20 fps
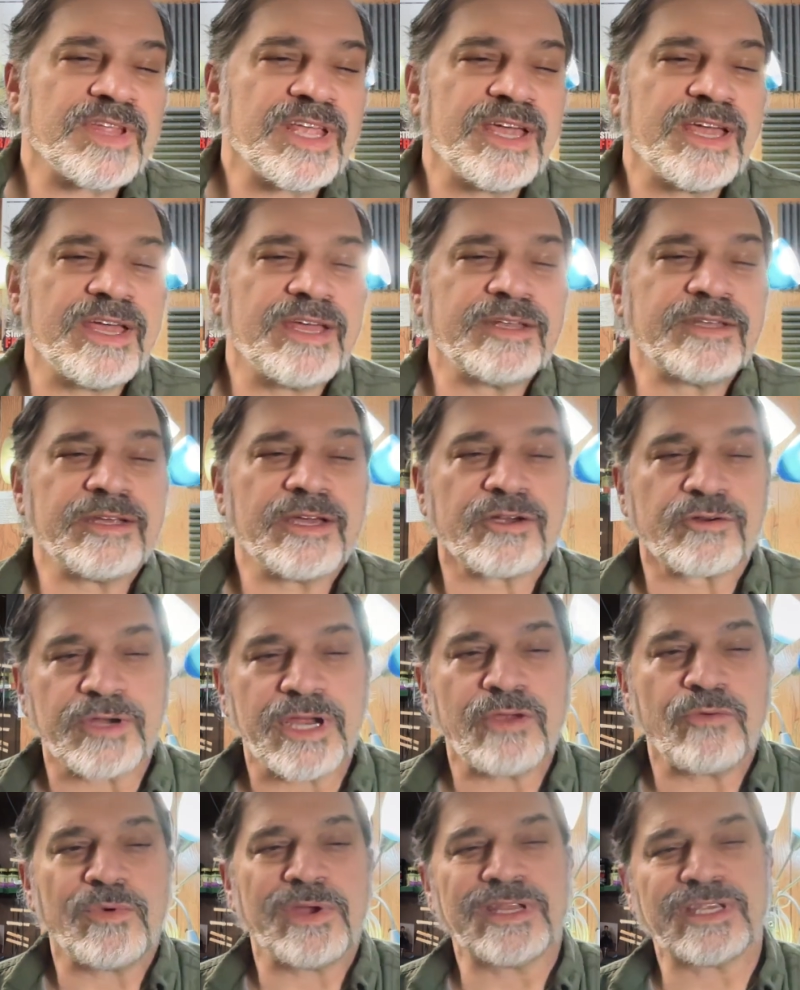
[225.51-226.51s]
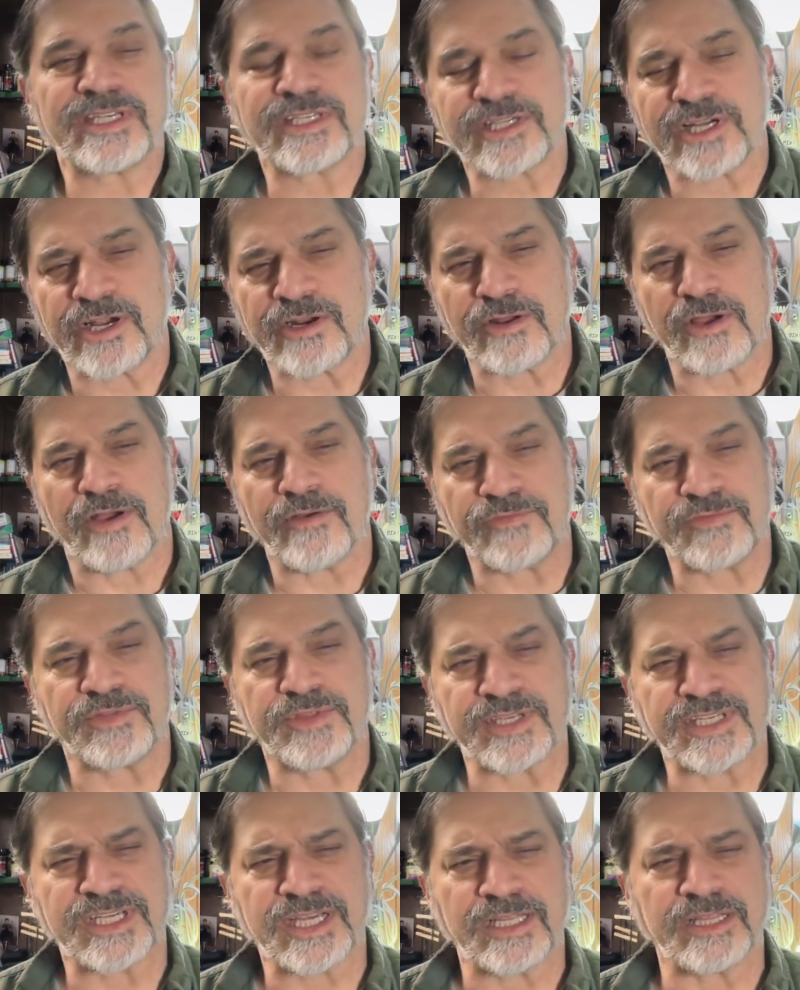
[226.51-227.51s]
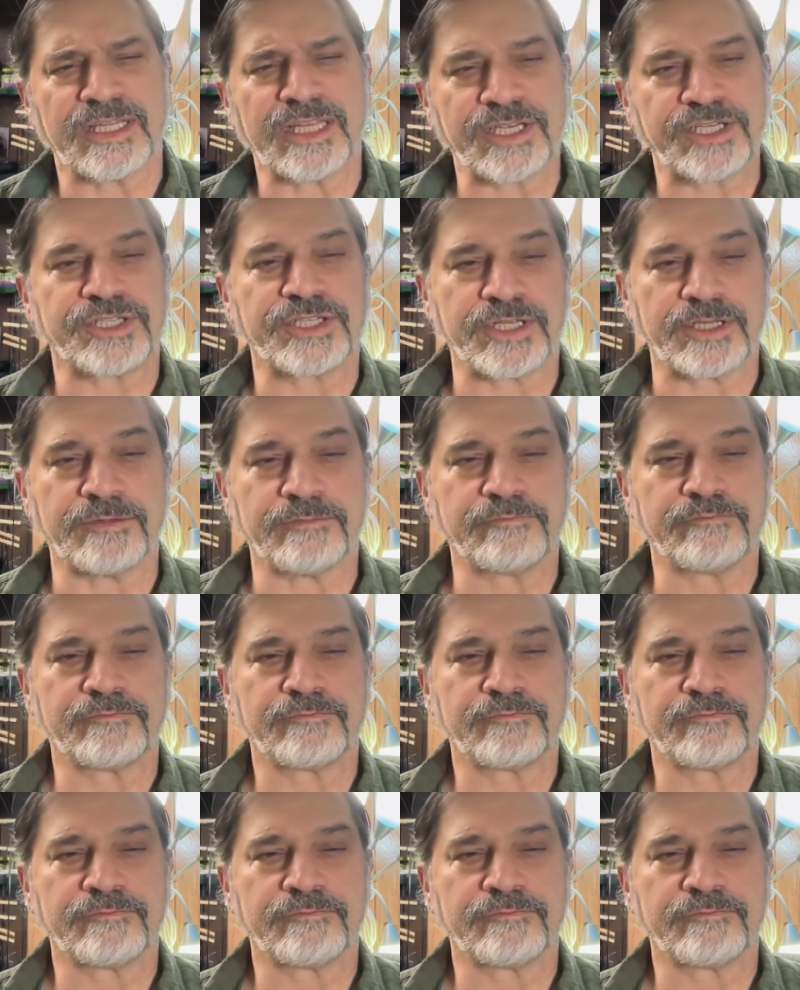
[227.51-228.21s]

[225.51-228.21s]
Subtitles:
and a great way to start off this collection